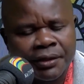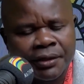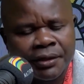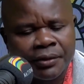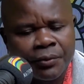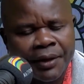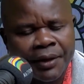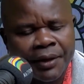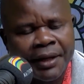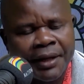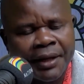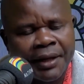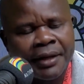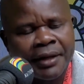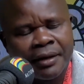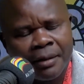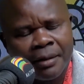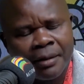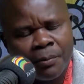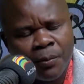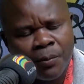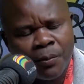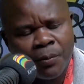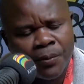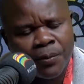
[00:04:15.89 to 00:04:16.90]
we ended
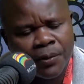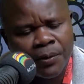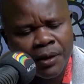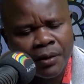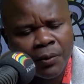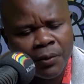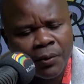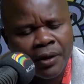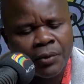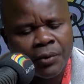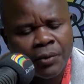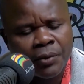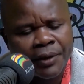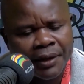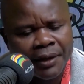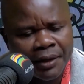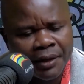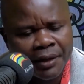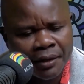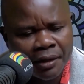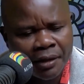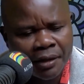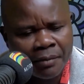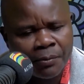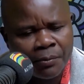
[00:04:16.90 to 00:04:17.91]
up where we
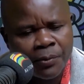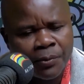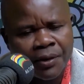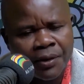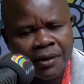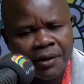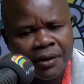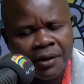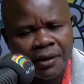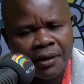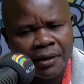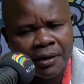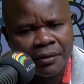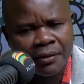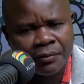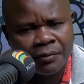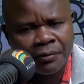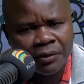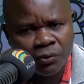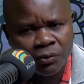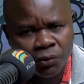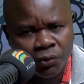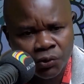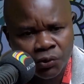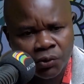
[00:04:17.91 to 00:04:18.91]
ended up with
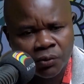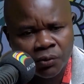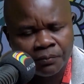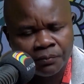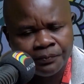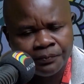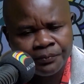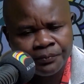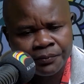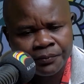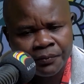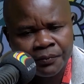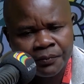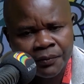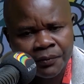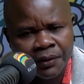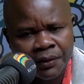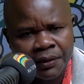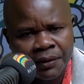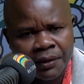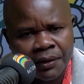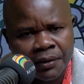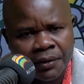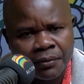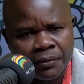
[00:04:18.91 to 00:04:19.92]
Kuscco.
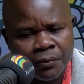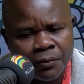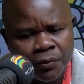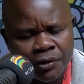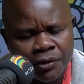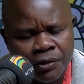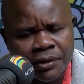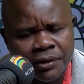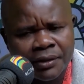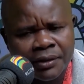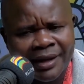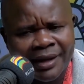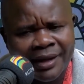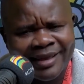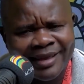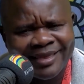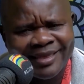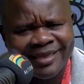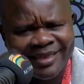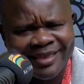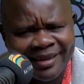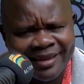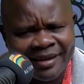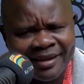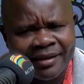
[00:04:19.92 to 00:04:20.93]
What I
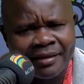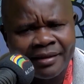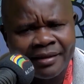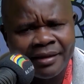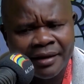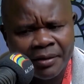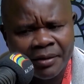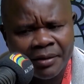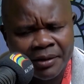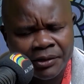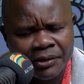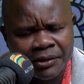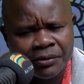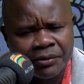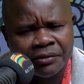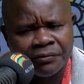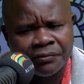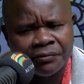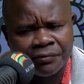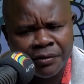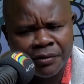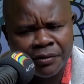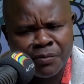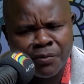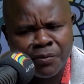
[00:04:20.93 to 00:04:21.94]
think the regulatory
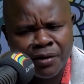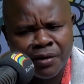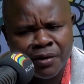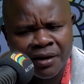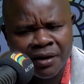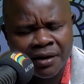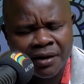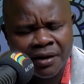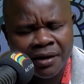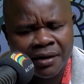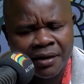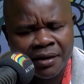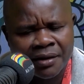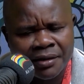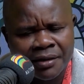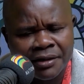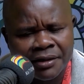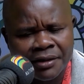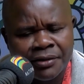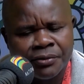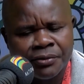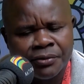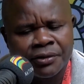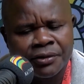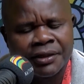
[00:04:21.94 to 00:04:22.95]
framework
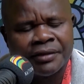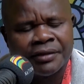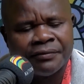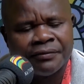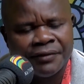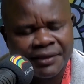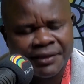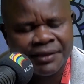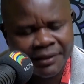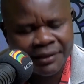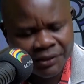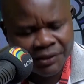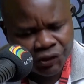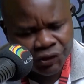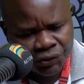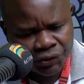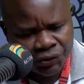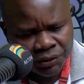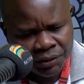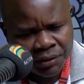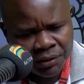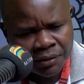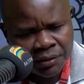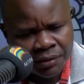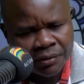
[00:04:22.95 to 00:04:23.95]
did not envisage
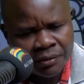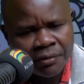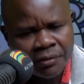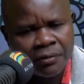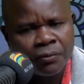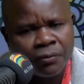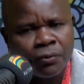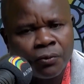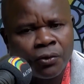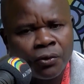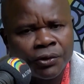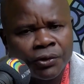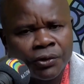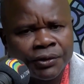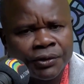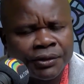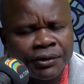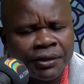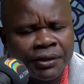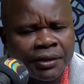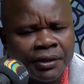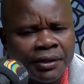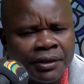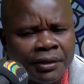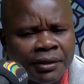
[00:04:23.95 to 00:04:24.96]
was,
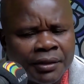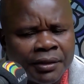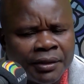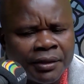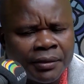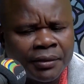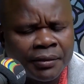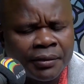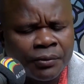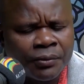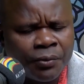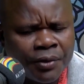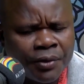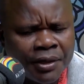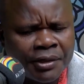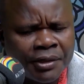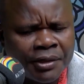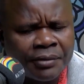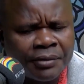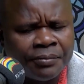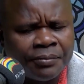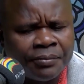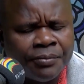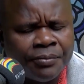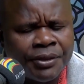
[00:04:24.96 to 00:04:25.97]
could it
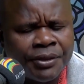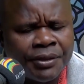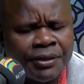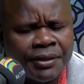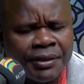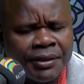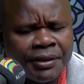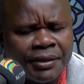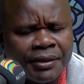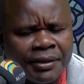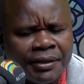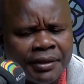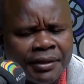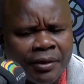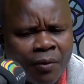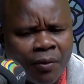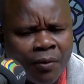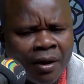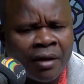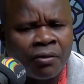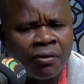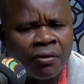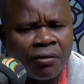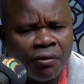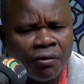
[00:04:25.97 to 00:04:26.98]
be the
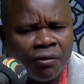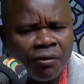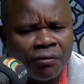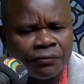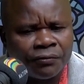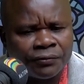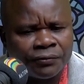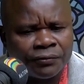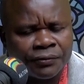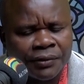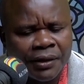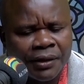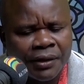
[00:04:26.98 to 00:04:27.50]
work of